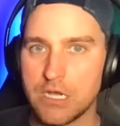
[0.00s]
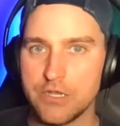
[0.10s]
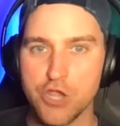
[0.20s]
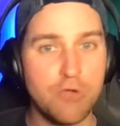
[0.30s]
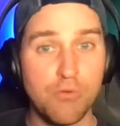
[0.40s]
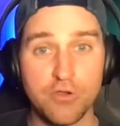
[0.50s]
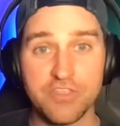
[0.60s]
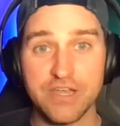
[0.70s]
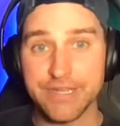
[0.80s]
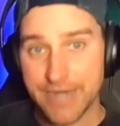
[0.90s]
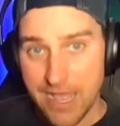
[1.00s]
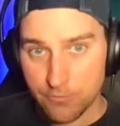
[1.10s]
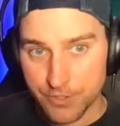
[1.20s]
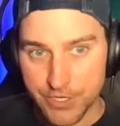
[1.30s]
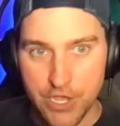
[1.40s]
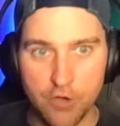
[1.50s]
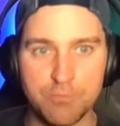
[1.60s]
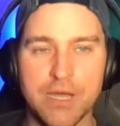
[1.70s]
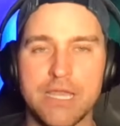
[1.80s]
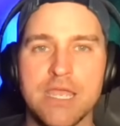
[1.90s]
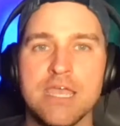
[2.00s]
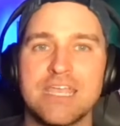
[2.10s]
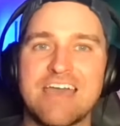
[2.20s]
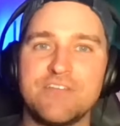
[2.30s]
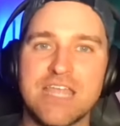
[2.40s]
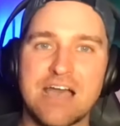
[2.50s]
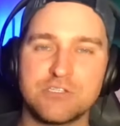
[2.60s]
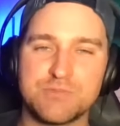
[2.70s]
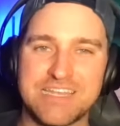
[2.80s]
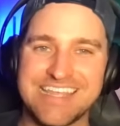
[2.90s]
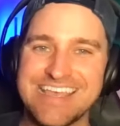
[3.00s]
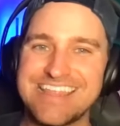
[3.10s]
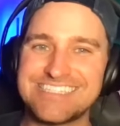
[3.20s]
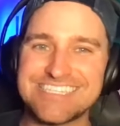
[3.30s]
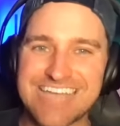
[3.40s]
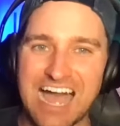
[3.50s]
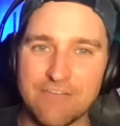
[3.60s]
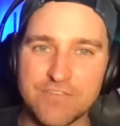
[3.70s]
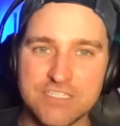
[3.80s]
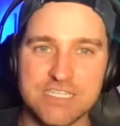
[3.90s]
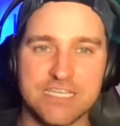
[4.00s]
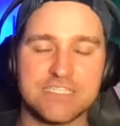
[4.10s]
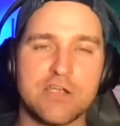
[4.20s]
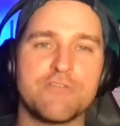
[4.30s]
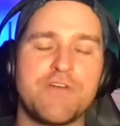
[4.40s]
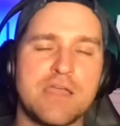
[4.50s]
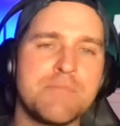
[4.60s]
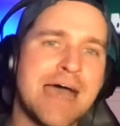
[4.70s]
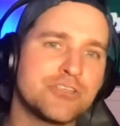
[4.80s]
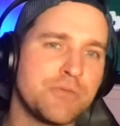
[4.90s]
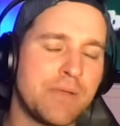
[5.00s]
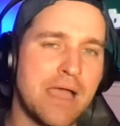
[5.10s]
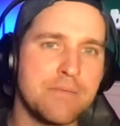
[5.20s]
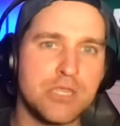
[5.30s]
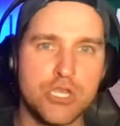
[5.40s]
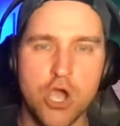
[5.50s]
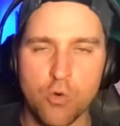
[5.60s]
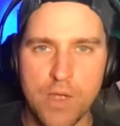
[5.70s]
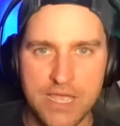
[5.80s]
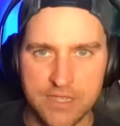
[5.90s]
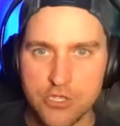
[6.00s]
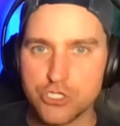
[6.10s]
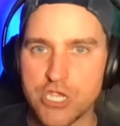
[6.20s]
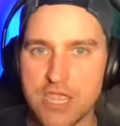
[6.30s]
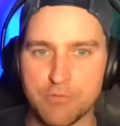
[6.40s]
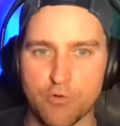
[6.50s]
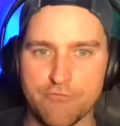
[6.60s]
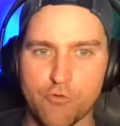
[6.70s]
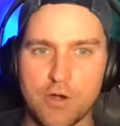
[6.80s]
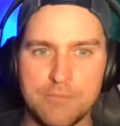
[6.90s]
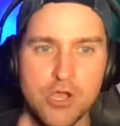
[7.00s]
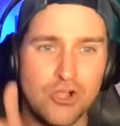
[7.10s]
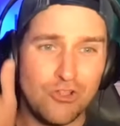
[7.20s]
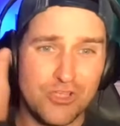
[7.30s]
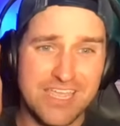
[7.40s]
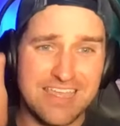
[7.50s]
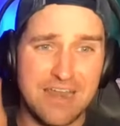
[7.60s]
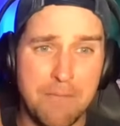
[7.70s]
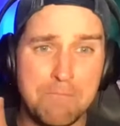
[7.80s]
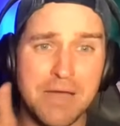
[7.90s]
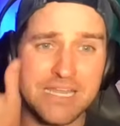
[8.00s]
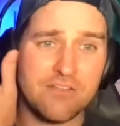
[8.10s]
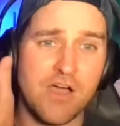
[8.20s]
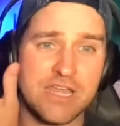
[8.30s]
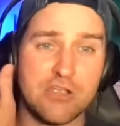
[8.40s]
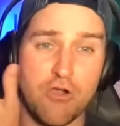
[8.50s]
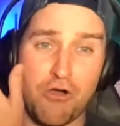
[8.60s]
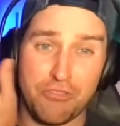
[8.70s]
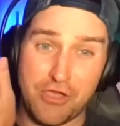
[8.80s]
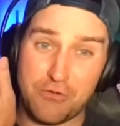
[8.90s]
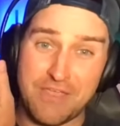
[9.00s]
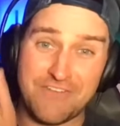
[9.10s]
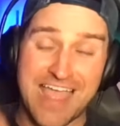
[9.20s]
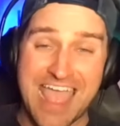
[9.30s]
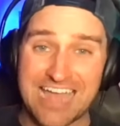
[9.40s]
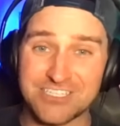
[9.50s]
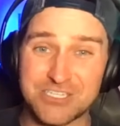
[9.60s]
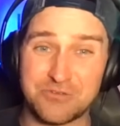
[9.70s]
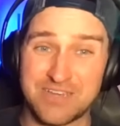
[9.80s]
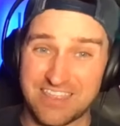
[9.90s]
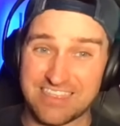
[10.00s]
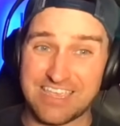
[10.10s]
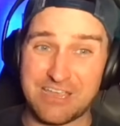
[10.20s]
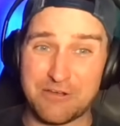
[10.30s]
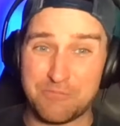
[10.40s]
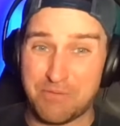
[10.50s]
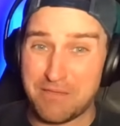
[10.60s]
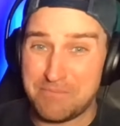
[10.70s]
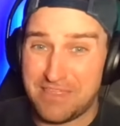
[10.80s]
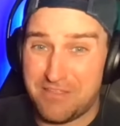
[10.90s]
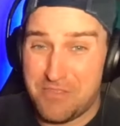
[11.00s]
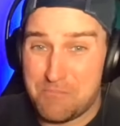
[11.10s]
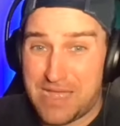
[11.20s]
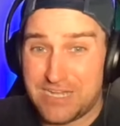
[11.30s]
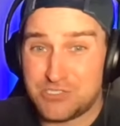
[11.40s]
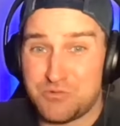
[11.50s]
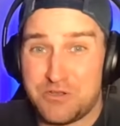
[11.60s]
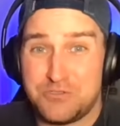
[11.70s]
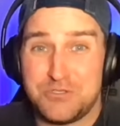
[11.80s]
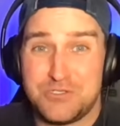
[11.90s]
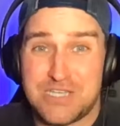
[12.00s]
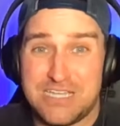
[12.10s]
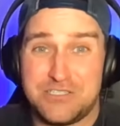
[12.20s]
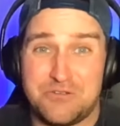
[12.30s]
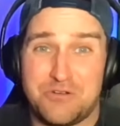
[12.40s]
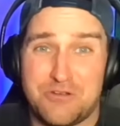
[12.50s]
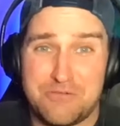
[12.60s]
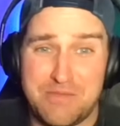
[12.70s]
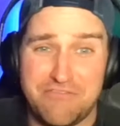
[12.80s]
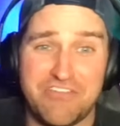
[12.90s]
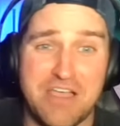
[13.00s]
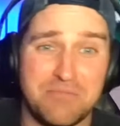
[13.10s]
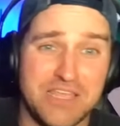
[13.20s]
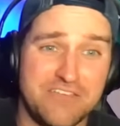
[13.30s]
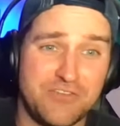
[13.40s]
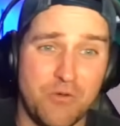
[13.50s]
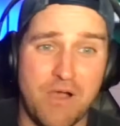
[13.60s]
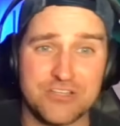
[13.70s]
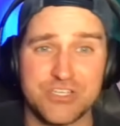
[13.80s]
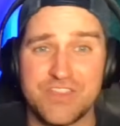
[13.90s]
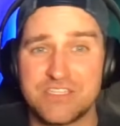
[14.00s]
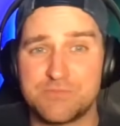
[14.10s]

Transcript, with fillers: uh, no more than an hour ago. But Kevin Gausman, this is obviously a terrifying matchup, and I am in no way, shape, or form looking at a money line here. Although, if I had to do anything here, it'd probably be on the minus 102 side. Don't hurt me, family, if you're watching